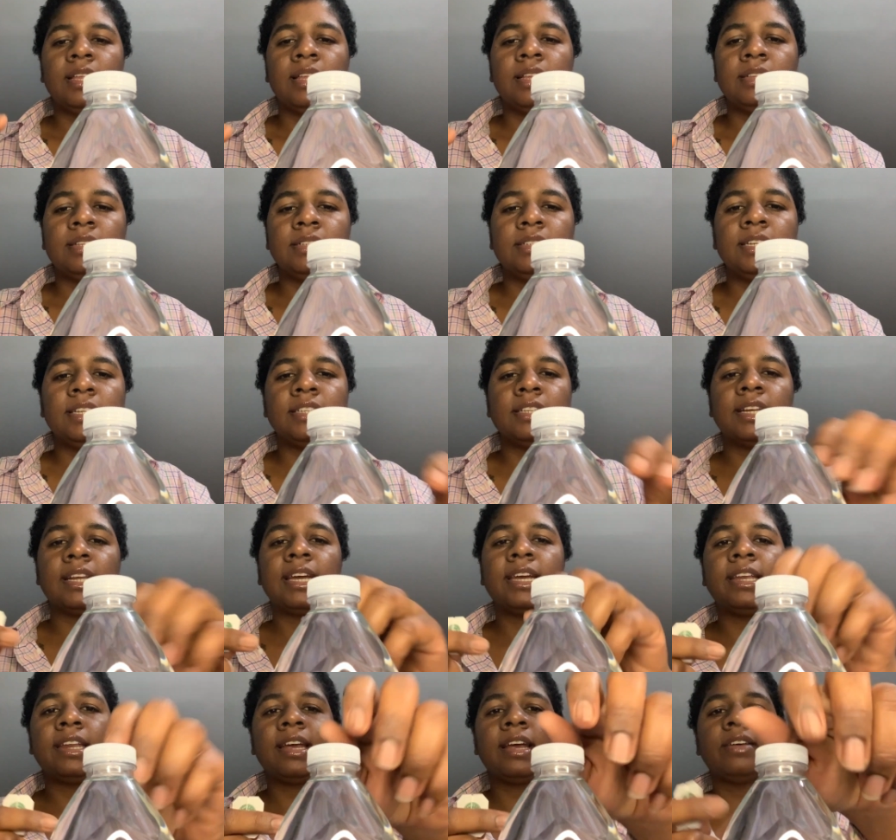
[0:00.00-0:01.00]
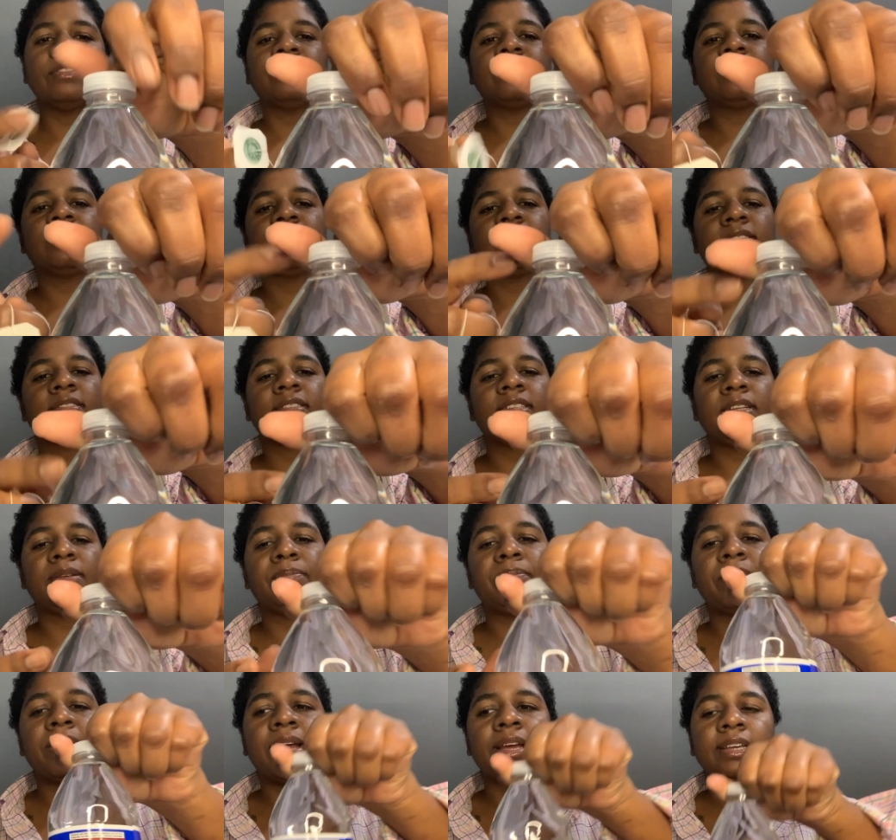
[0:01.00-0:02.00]
the dandelion have 16
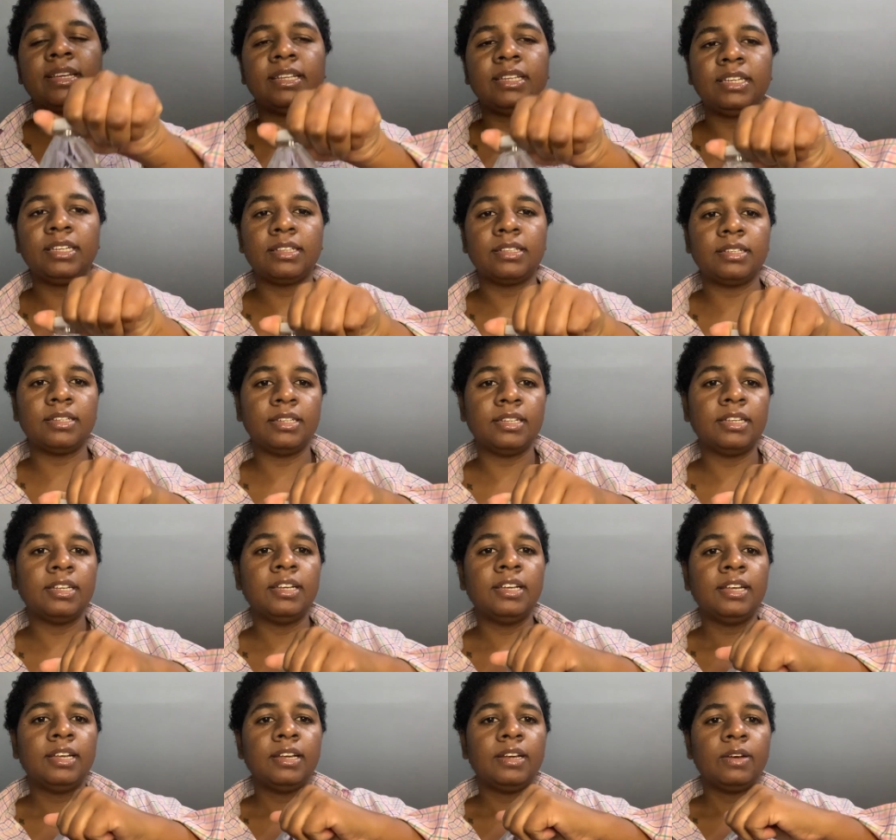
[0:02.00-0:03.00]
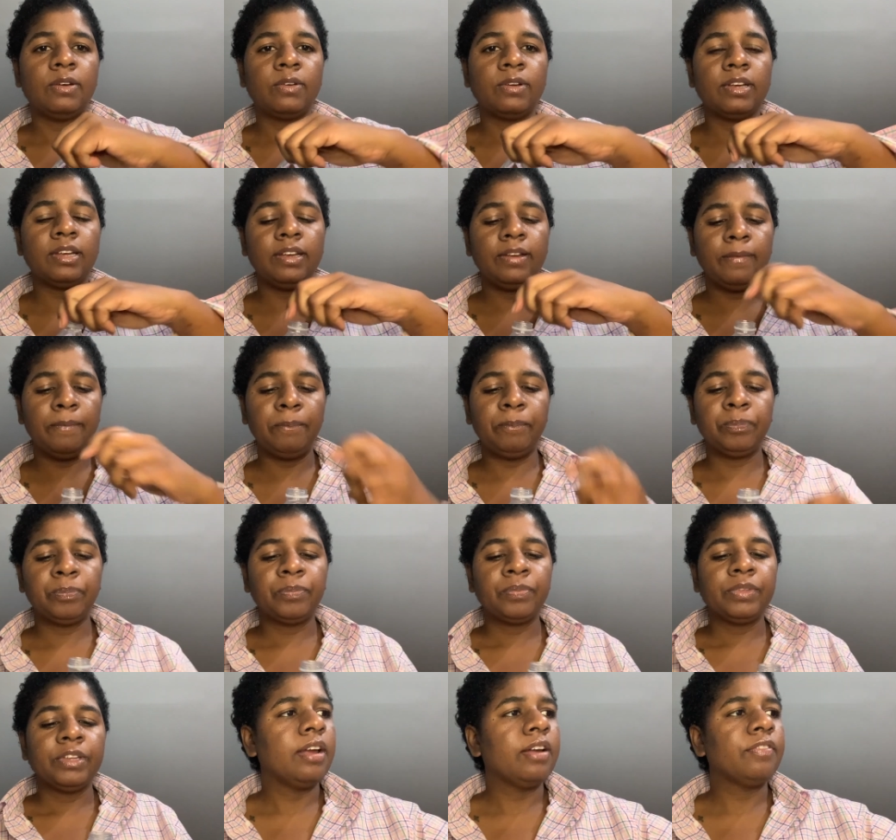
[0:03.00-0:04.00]
pack in it okay
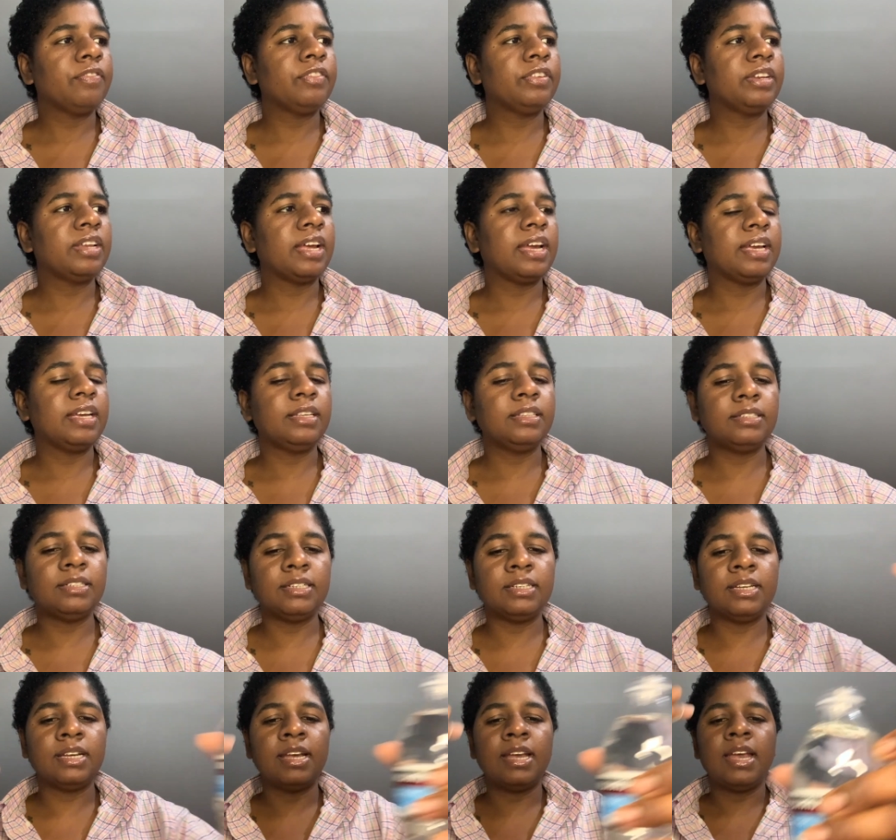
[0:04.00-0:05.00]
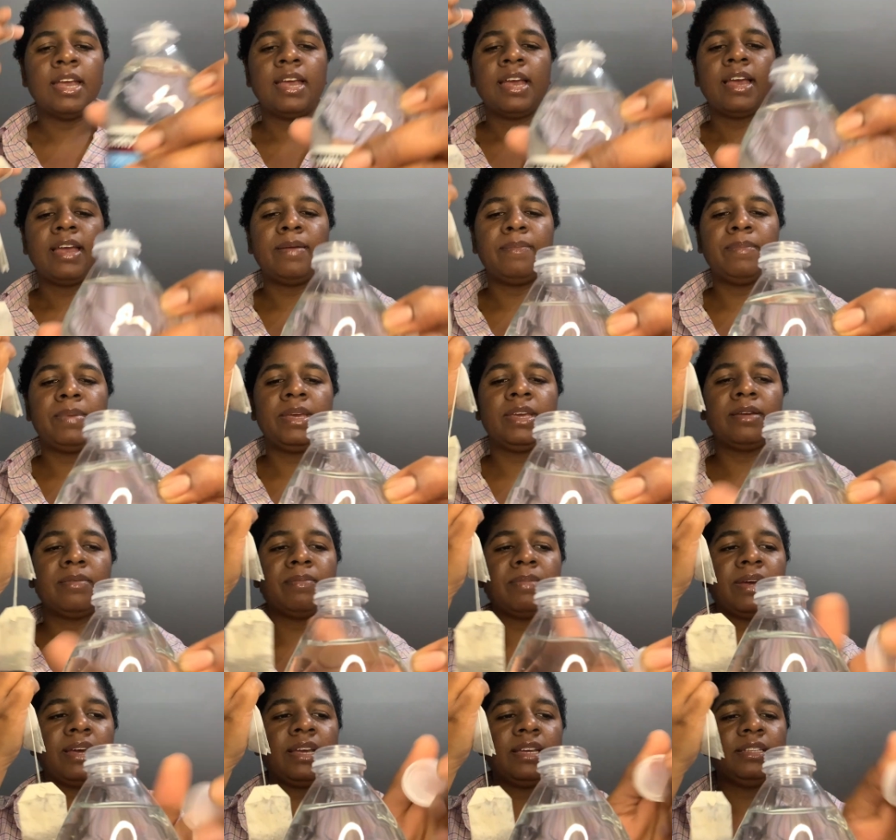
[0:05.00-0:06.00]
every night i make
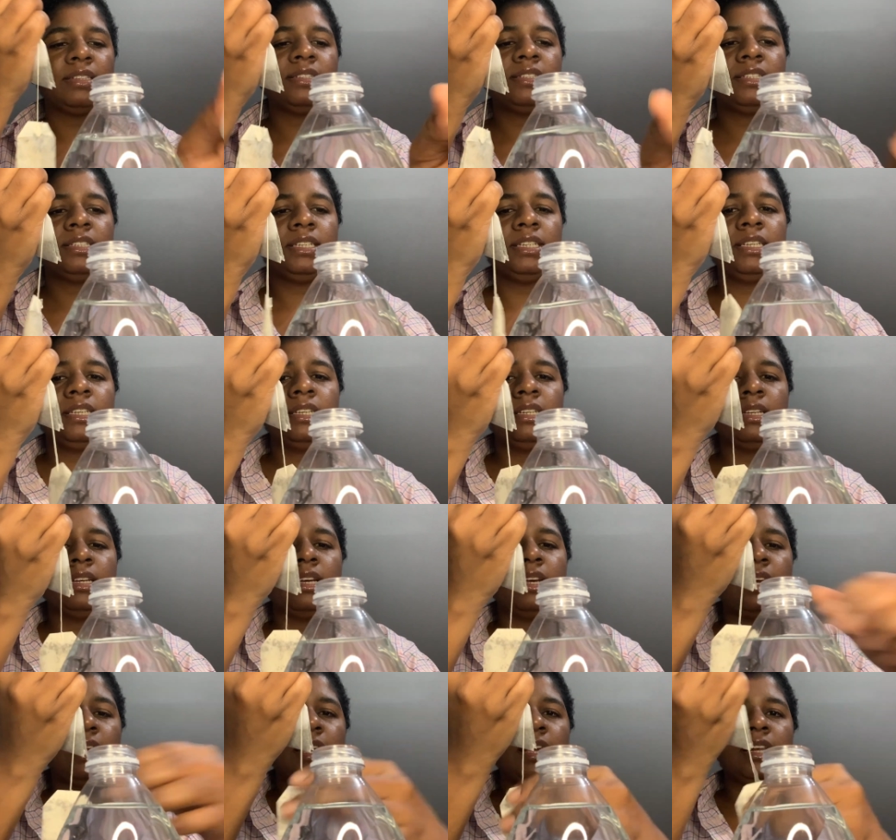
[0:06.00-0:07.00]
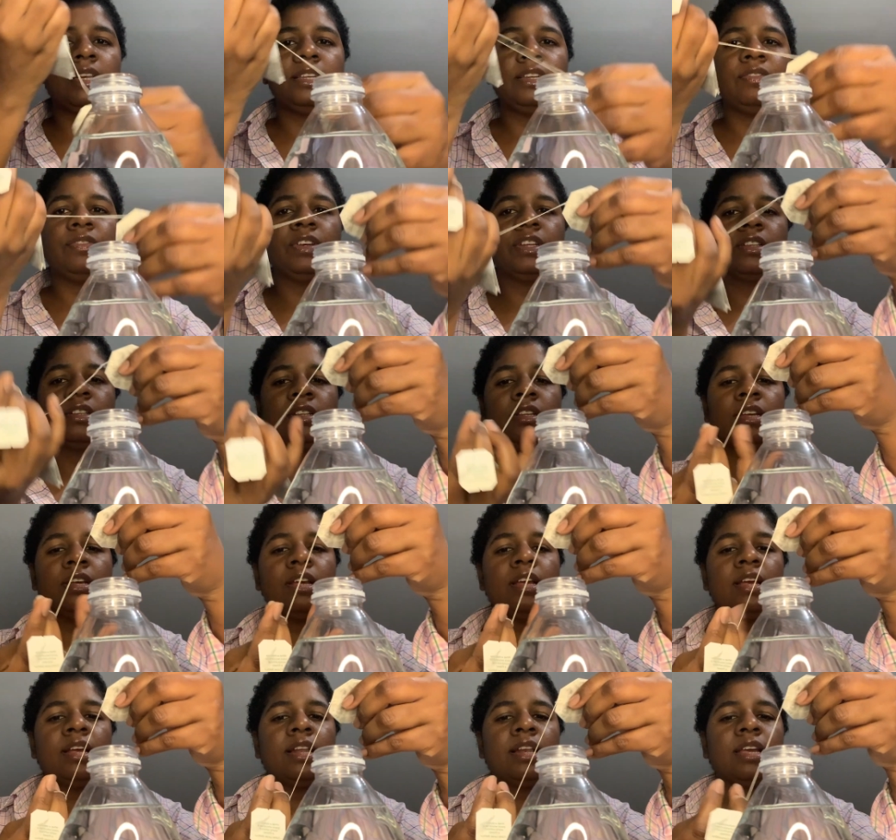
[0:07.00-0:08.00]
my tea and leave it
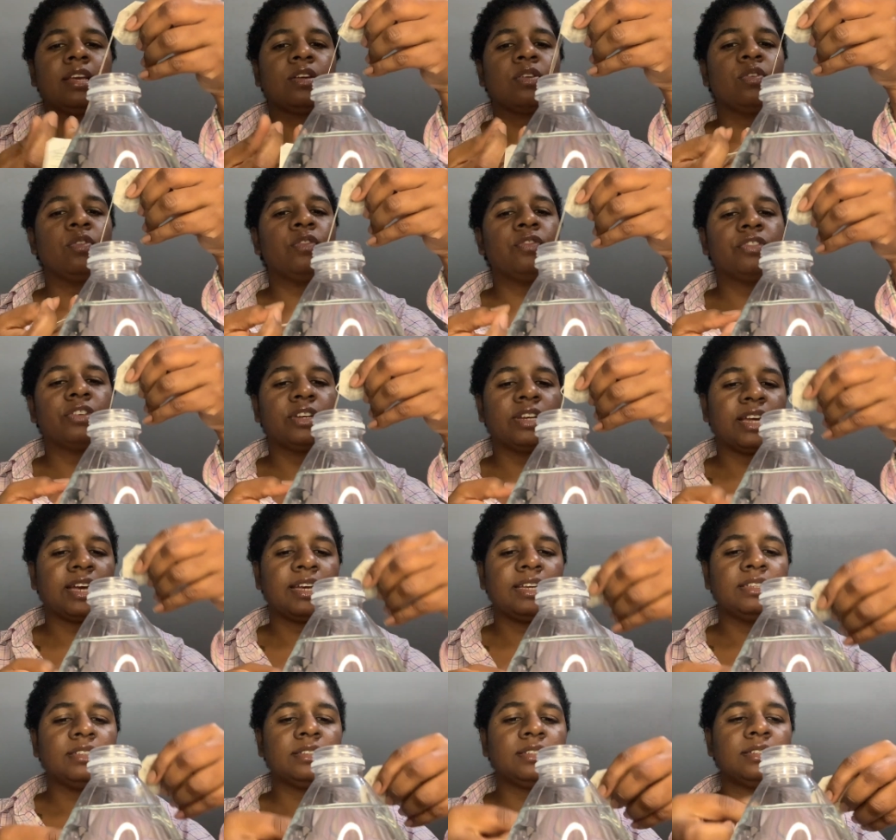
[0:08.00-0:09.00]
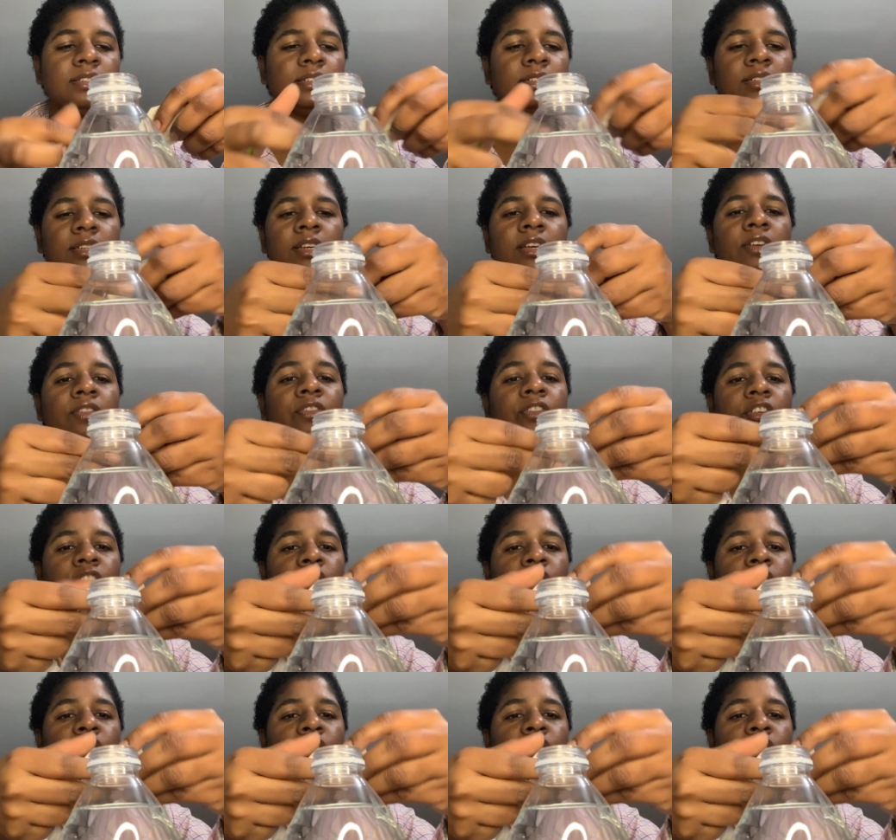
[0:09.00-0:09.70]
like overnight for